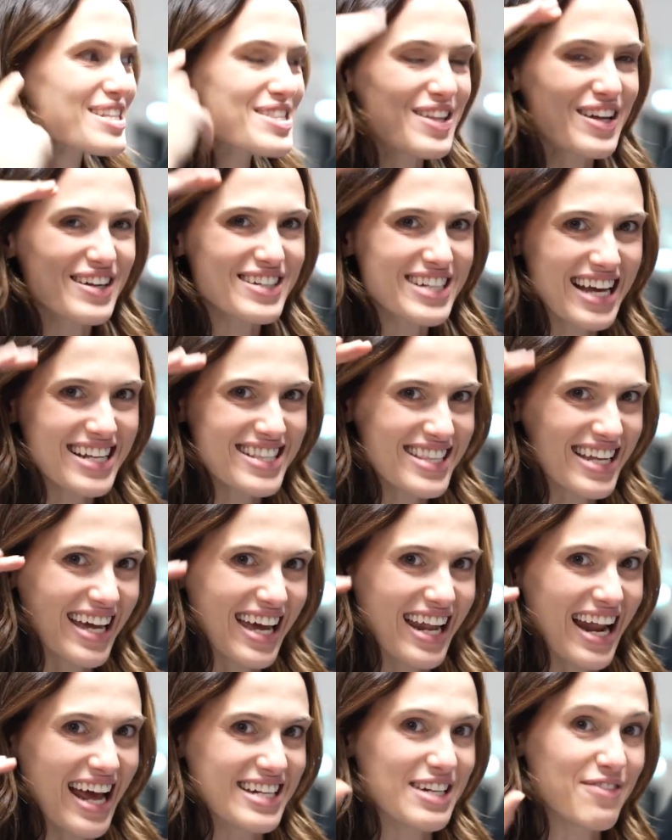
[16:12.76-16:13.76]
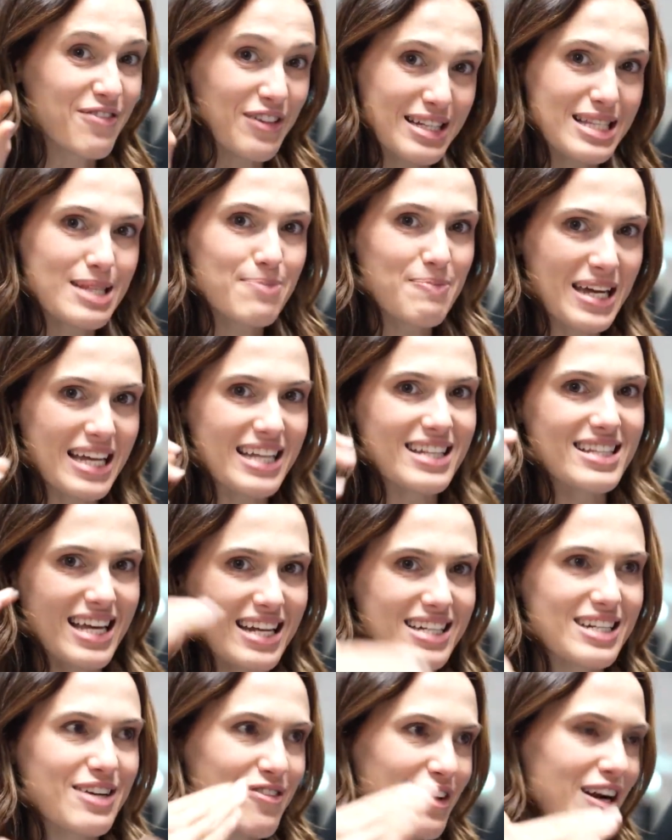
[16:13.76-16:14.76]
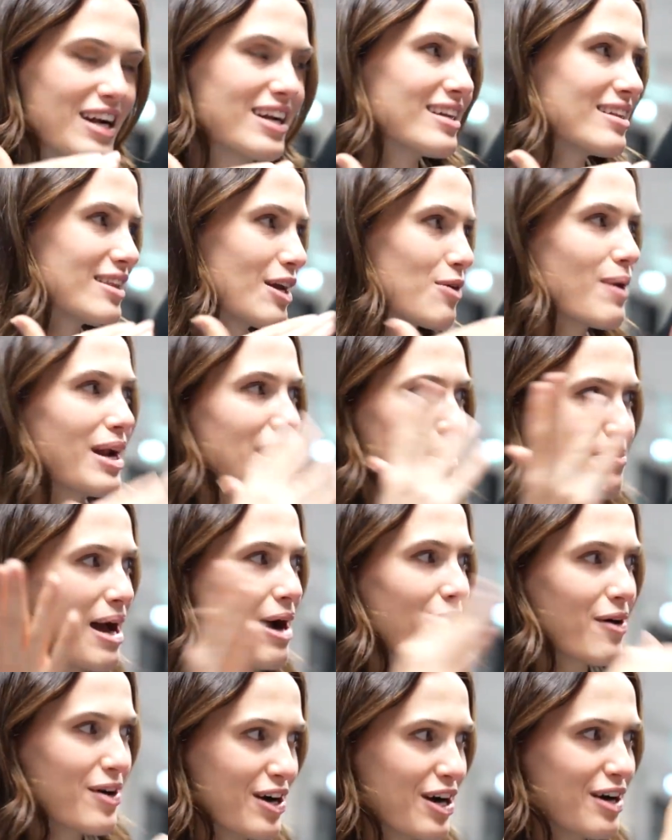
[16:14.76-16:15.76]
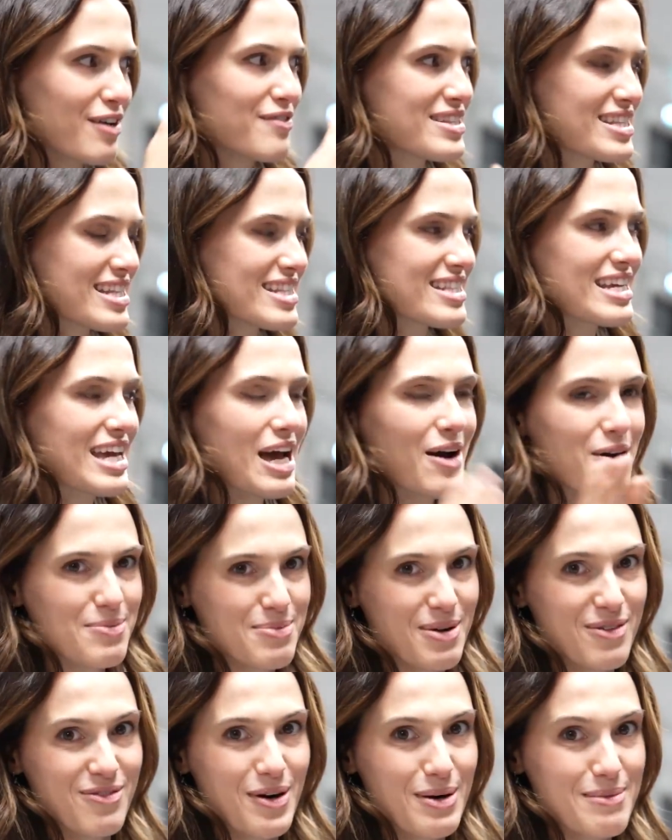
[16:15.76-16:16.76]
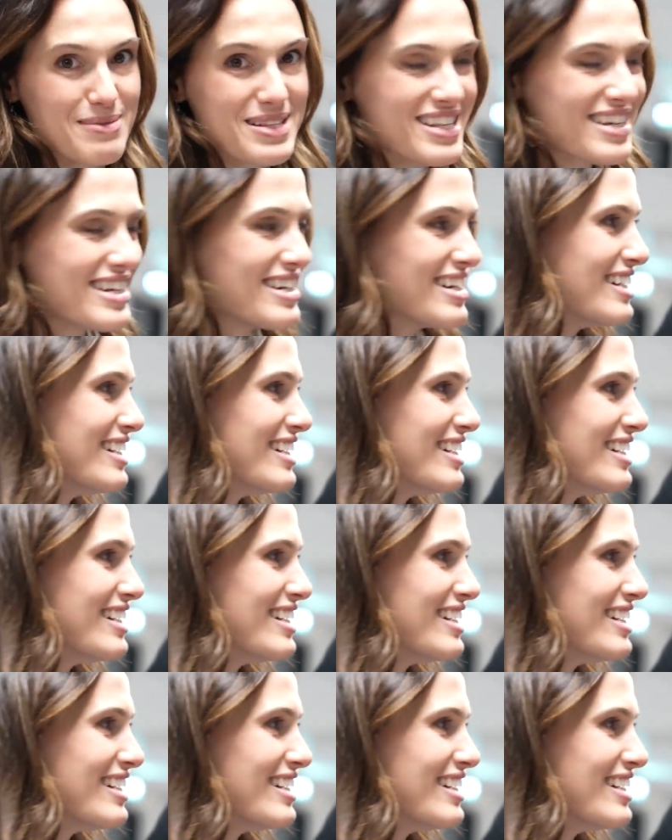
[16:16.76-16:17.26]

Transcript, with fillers: So they're testing it at different speeds, at different, they're running power curves to see how it performs.